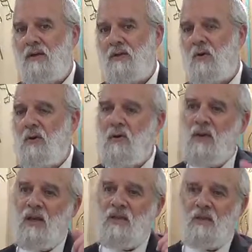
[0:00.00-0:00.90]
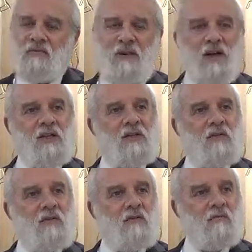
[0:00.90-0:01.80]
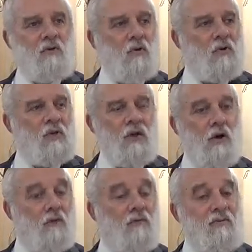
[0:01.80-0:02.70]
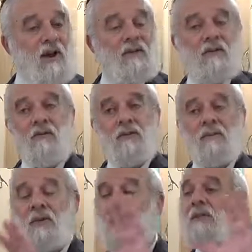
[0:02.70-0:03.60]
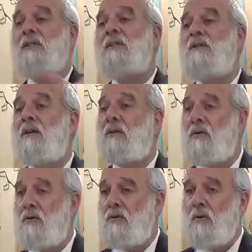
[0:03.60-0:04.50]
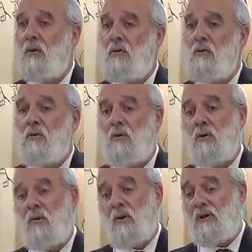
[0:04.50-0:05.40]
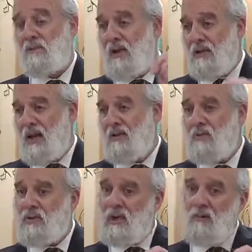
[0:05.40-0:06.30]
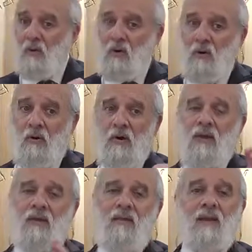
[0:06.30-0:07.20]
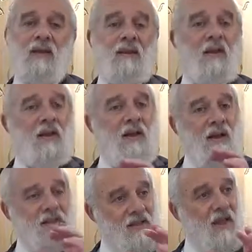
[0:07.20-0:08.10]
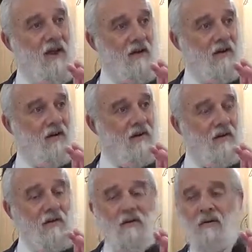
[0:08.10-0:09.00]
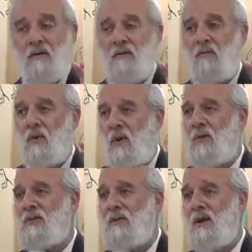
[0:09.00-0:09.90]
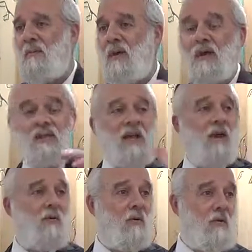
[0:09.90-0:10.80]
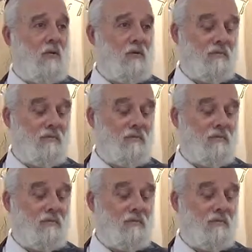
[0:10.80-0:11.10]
So Far is focusing on the fact that there's something concealed that you don't know. Whereas Bildad will say more that it's there. We know it's there, but it's later on.